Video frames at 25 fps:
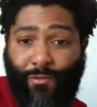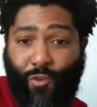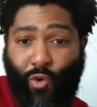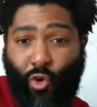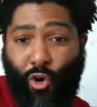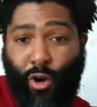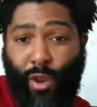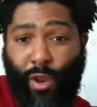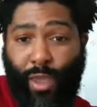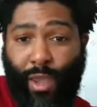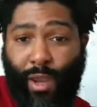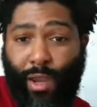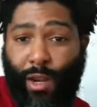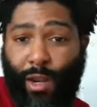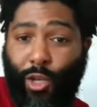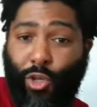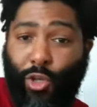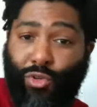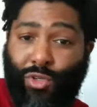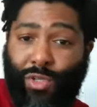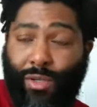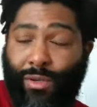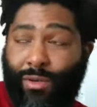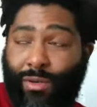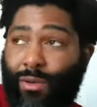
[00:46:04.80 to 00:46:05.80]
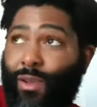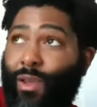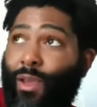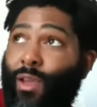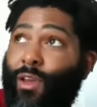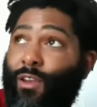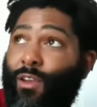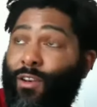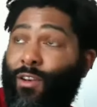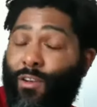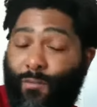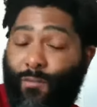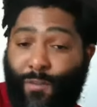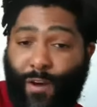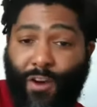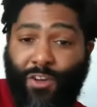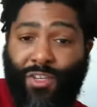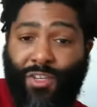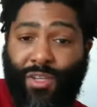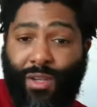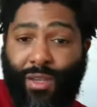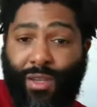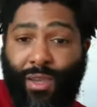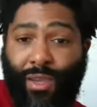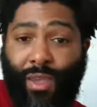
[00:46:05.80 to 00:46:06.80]
for inclusion,
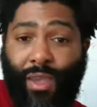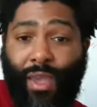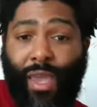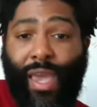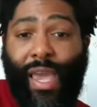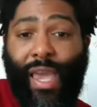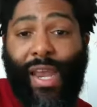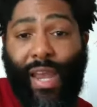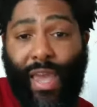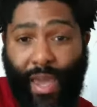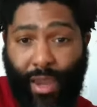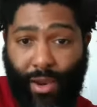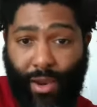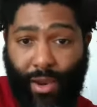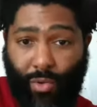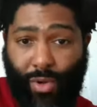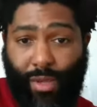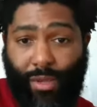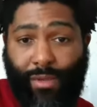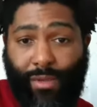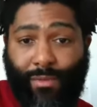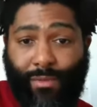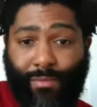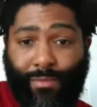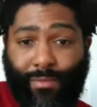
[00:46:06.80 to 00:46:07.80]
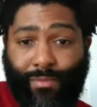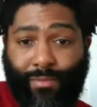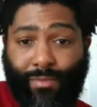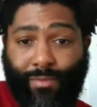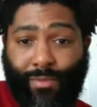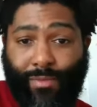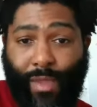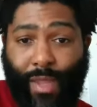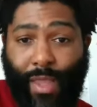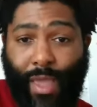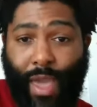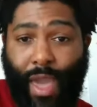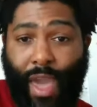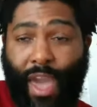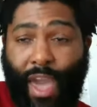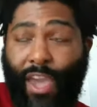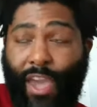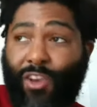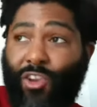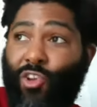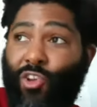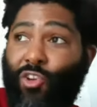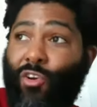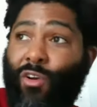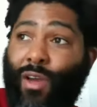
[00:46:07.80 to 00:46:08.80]
diversity, and equity.
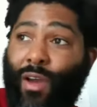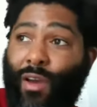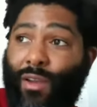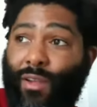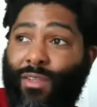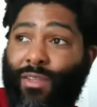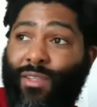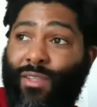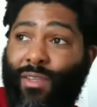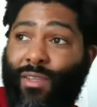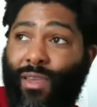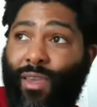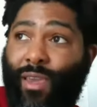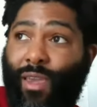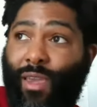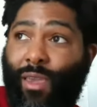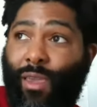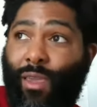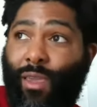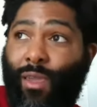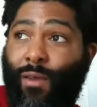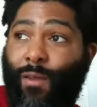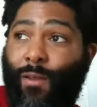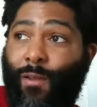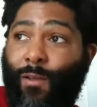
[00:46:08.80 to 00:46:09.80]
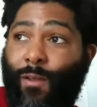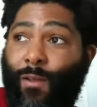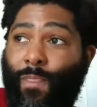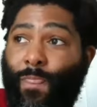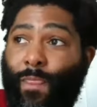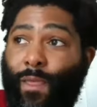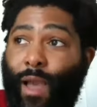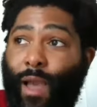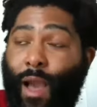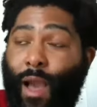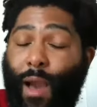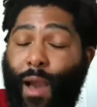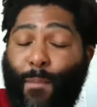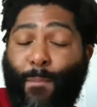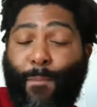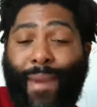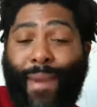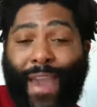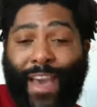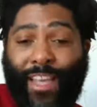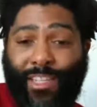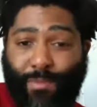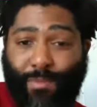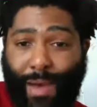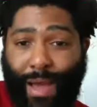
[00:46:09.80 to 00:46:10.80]
And you're going to see a
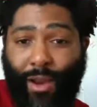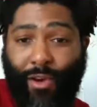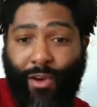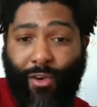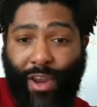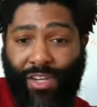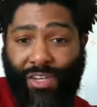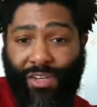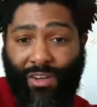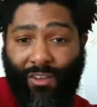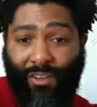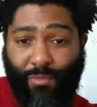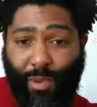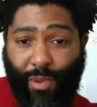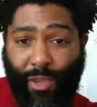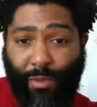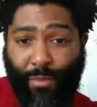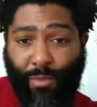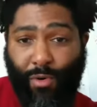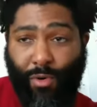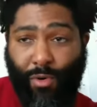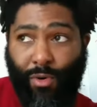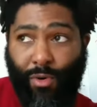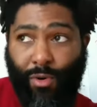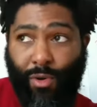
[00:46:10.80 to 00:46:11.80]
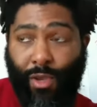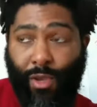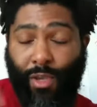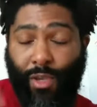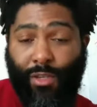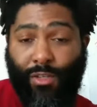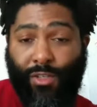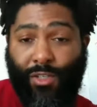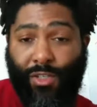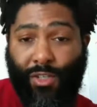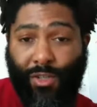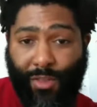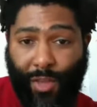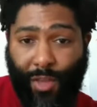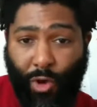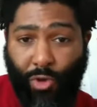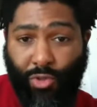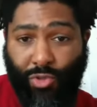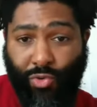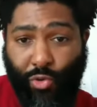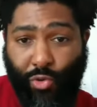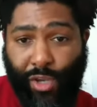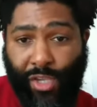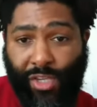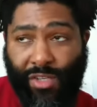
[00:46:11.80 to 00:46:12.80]
mass migration of people to those
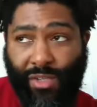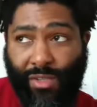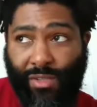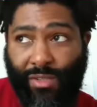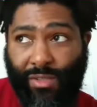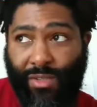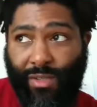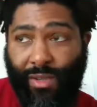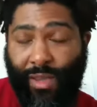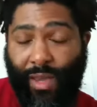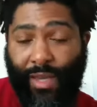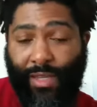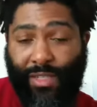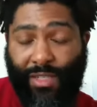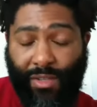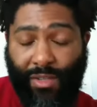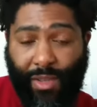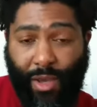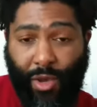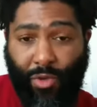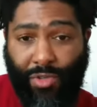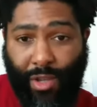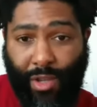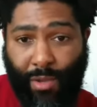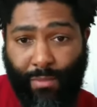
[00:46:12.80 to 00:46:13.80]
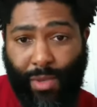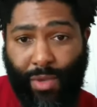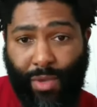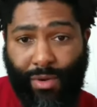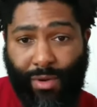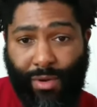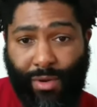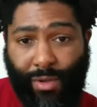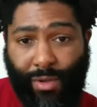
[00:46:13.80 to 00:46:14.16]
regions and to those communities.